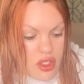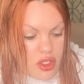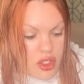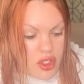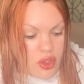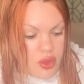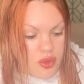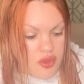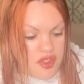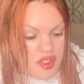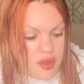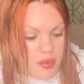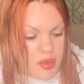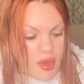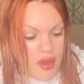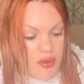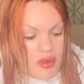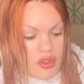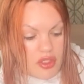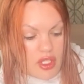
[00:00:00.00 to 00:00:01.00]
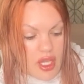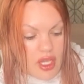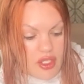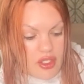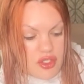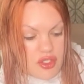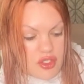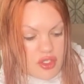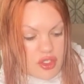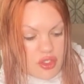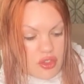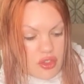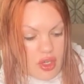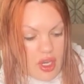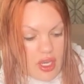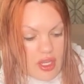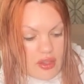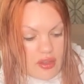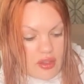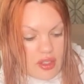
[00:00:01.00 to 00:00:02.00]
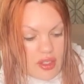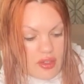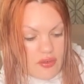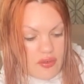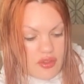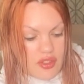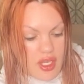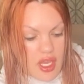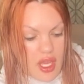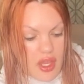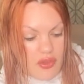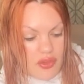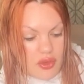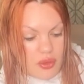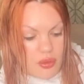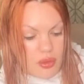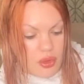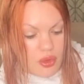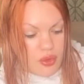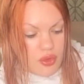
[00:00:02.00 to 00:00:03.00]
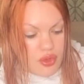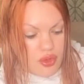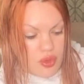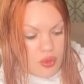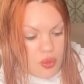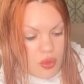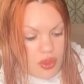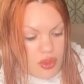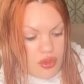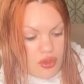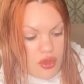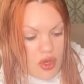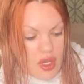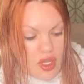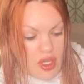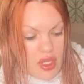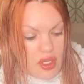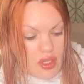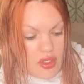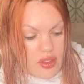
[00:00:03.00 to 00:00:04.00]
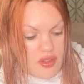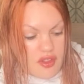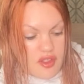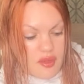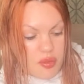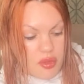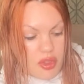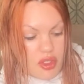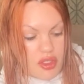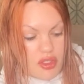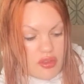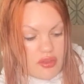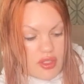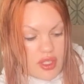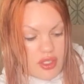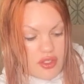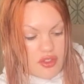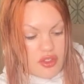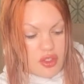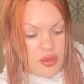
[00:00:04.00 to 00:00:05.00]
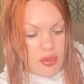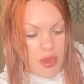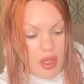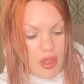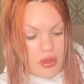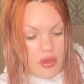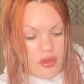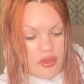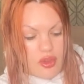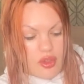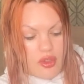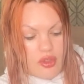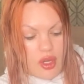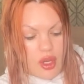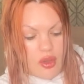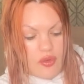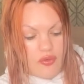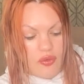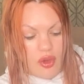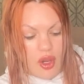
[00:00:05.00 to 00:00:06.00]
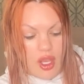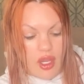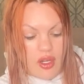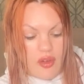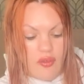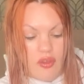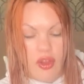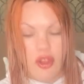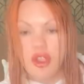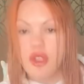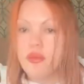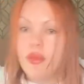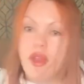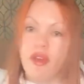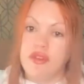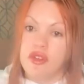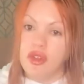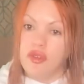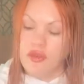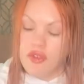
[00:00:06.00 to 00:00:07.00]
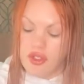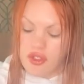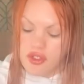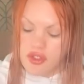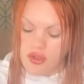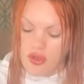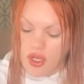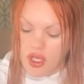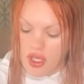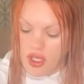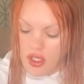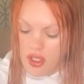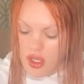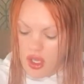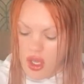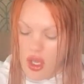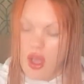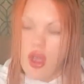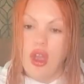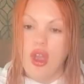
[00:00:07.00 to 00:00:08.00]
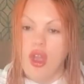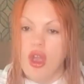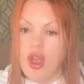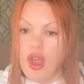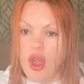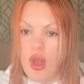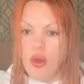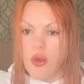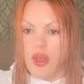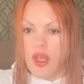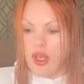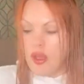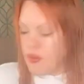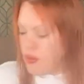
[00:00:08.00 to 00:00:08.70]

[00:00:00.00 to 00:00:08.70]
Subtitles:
Use the beveled edge to create lift at the root while drying. Sprinkle texture powder at the crown for added volume after you finish drying. Okay,